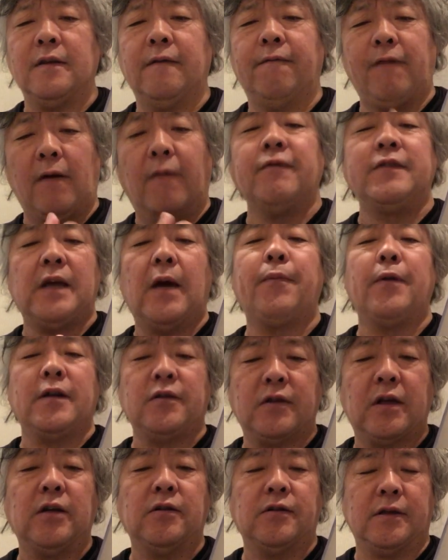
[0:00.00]
from
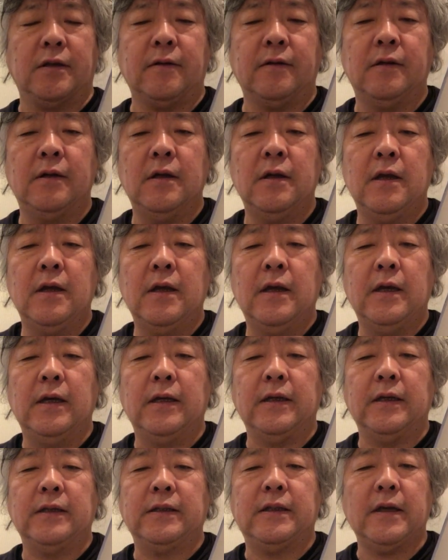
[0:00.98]
Japanese culture.
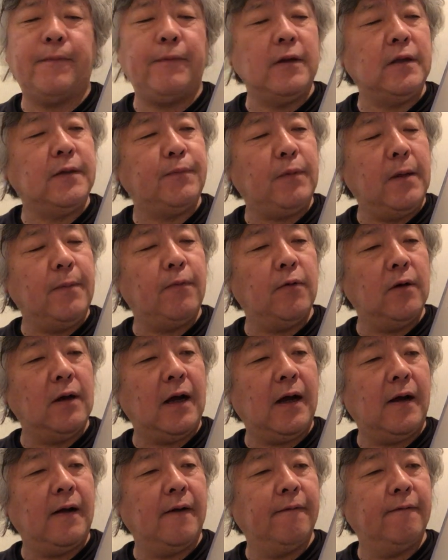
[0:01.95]
Japanese people
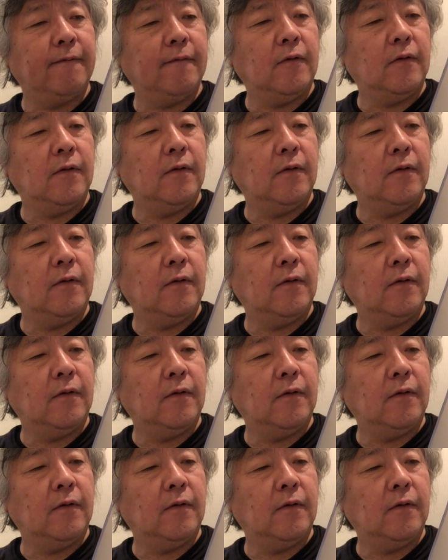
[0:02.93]
have